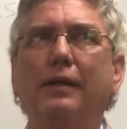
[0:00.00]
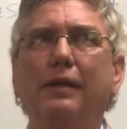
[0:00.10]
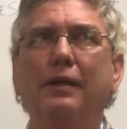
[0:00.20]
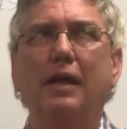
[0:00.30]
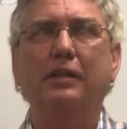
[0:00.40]

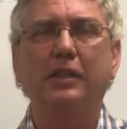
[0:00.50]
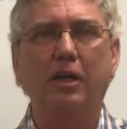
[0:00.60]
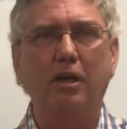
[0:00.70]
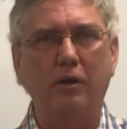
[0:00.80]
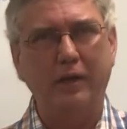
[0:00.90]
not
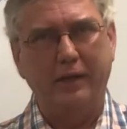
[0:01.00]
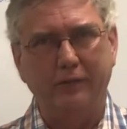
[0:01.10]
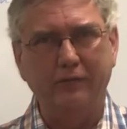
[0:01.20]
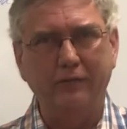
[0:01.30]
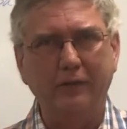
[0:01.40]

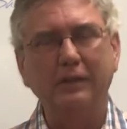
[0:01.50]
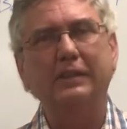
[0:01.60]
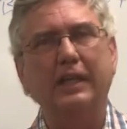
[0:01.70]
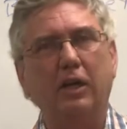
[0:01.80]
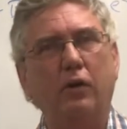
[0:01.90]
terrorist,
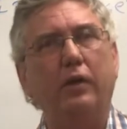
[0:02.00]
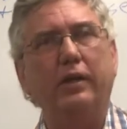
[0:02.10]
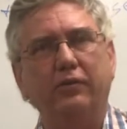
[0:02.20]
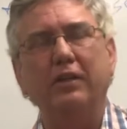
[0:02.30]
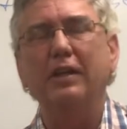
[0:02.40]

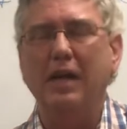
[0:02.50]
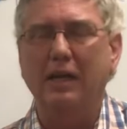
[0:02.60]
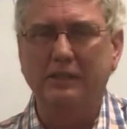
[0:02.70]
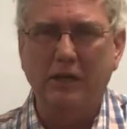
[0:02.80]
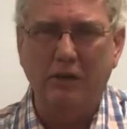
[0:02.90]
terrorist,
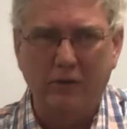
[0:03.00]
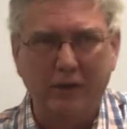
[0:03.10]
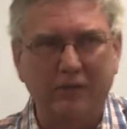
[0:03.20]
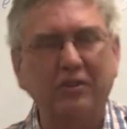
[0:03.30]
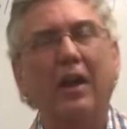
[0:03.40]
not
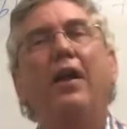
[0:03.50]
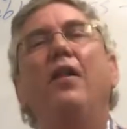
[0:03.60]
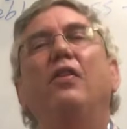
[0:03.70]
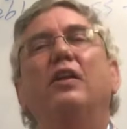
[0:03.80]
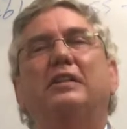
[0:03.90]
terrorist.
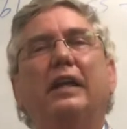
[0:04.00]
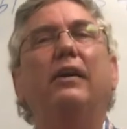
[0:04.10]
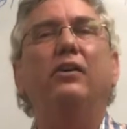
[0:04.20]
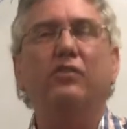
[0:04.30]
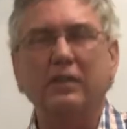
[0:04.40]
The
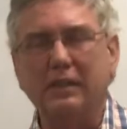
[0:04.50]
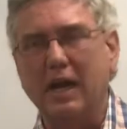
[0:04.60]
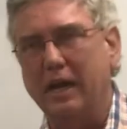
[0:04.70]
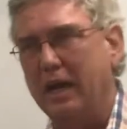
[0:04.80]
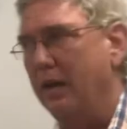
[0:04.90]
terrorist
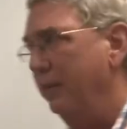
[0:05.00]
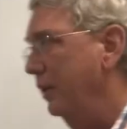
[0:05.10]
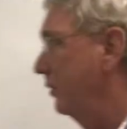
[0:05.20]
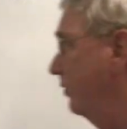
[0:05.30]
dynamics.